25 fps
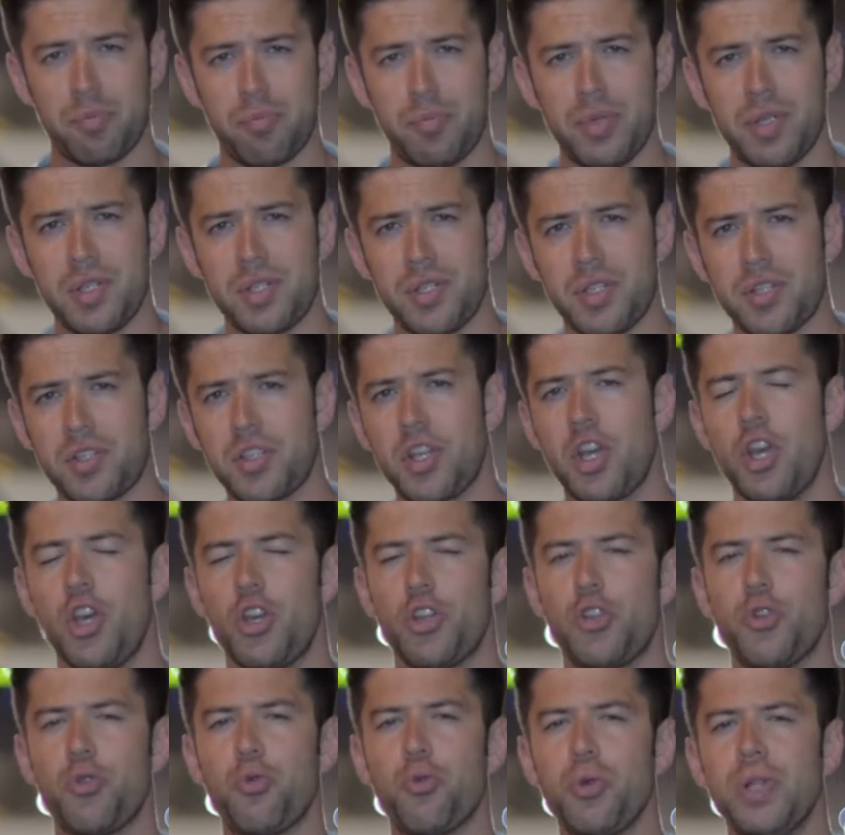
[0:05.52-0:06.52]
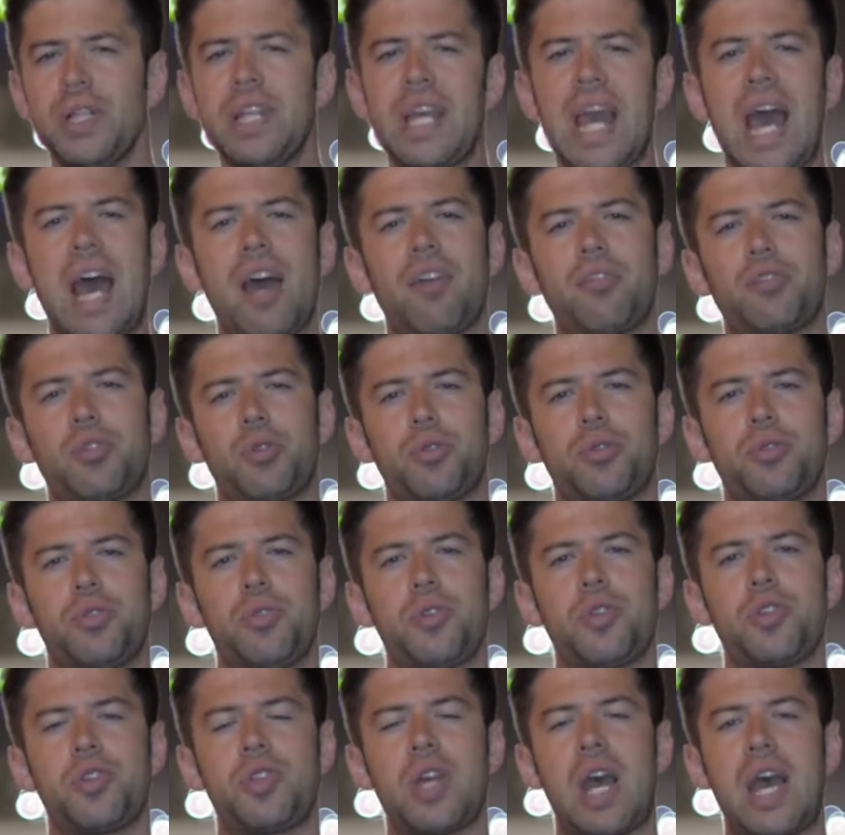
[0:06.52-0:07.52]
in business, you really have to
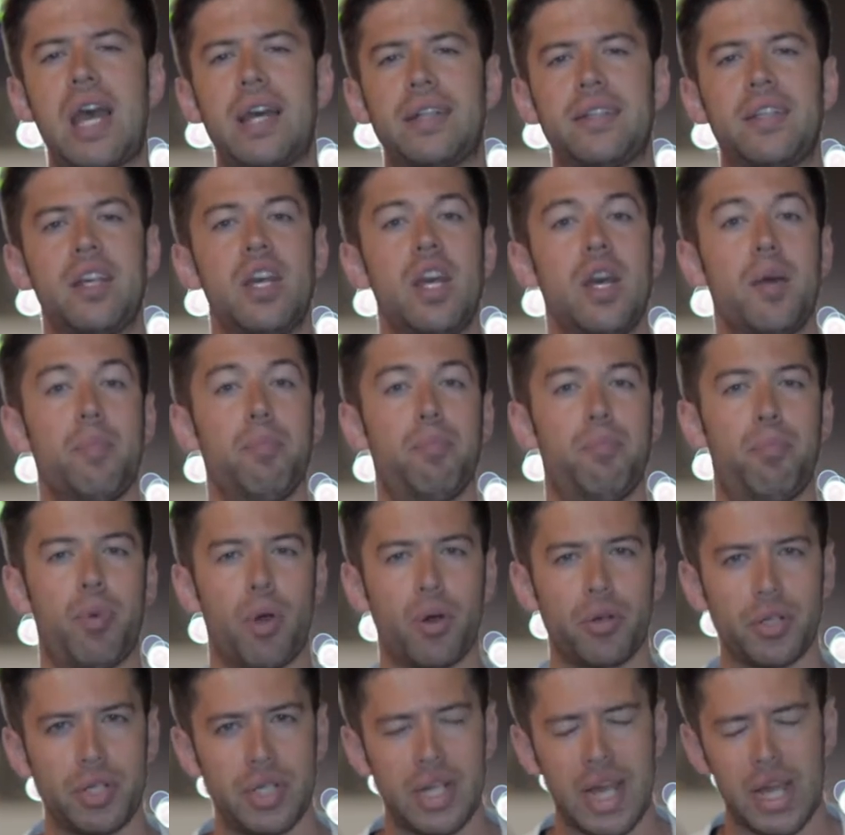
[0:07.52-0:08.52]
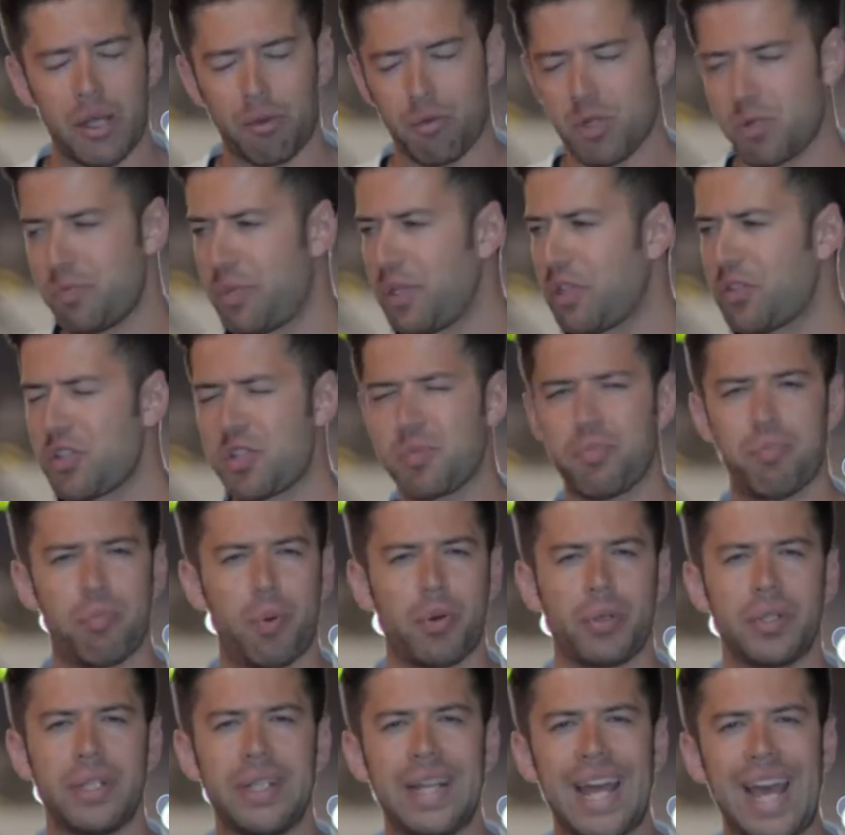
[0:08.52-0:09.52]
understand body language, because
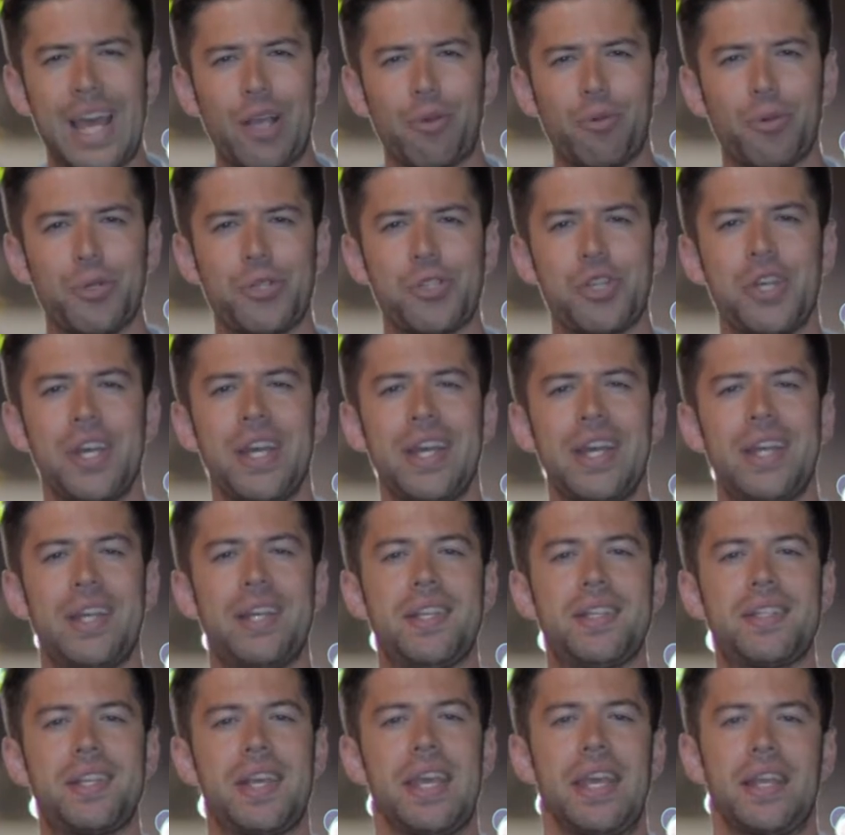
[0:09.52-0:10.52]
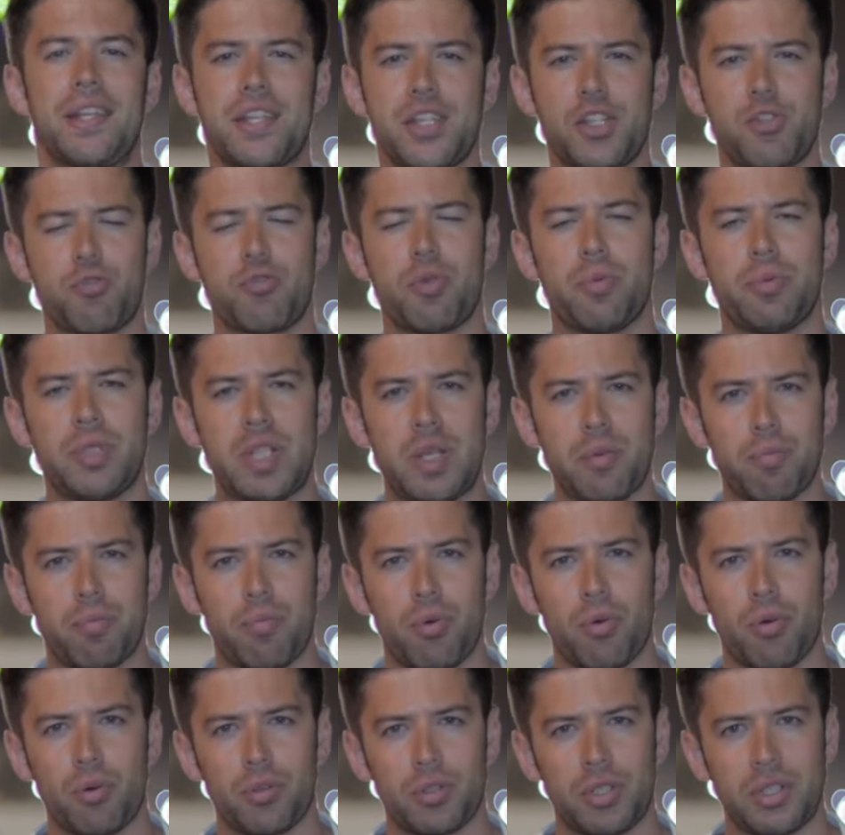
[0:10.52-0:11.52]
body language is extremely
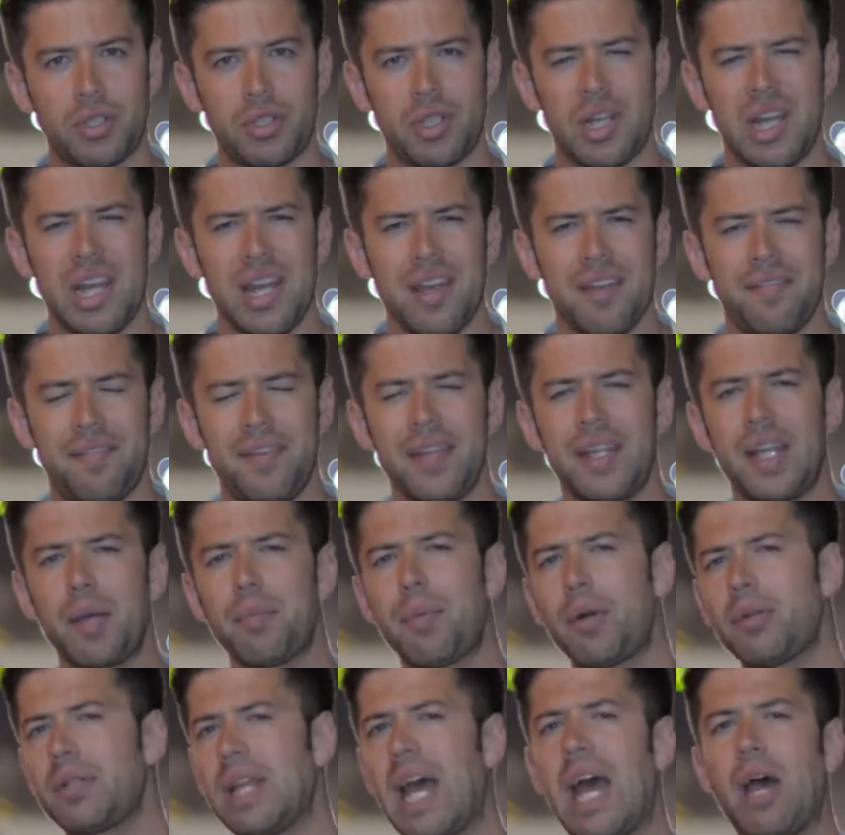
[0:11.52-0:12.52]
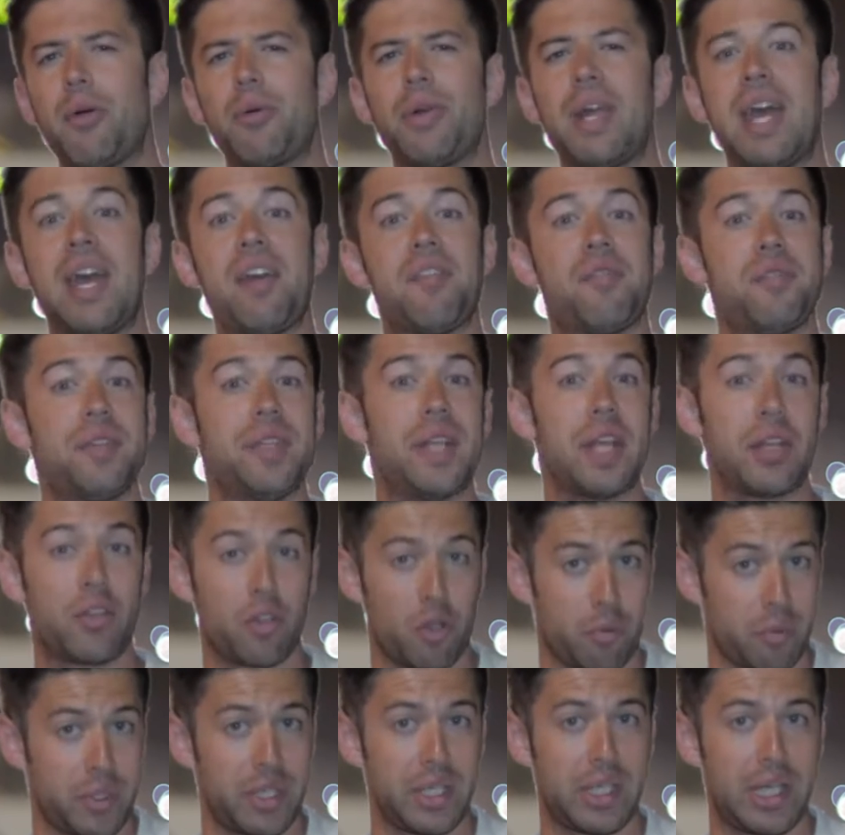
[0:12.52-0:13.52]
important. Think about our everyday
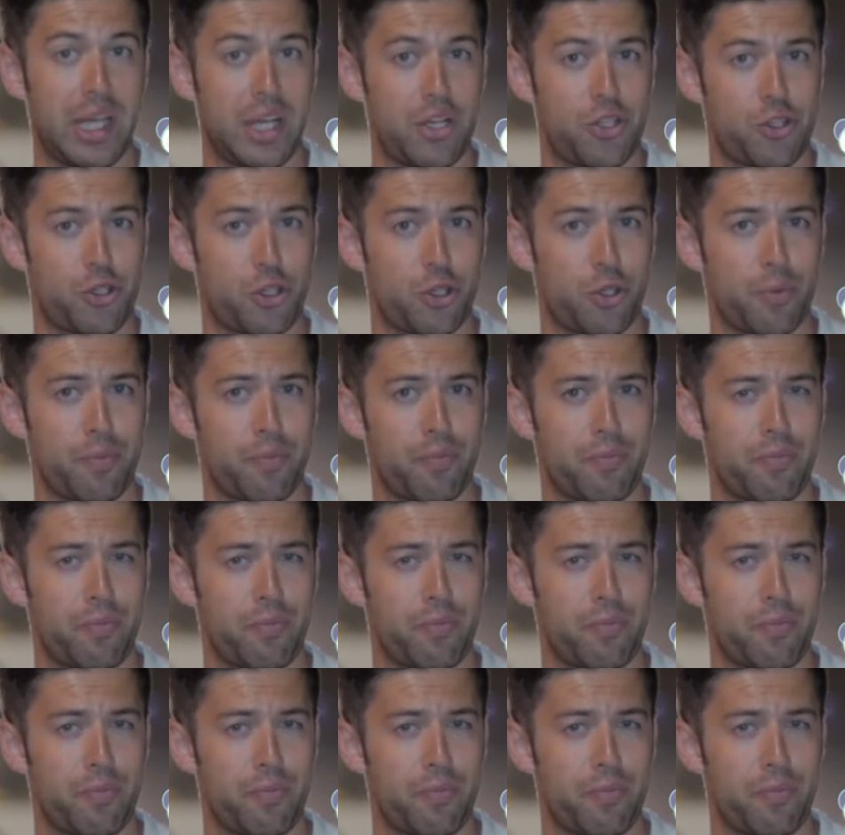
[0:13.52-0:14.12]
communication.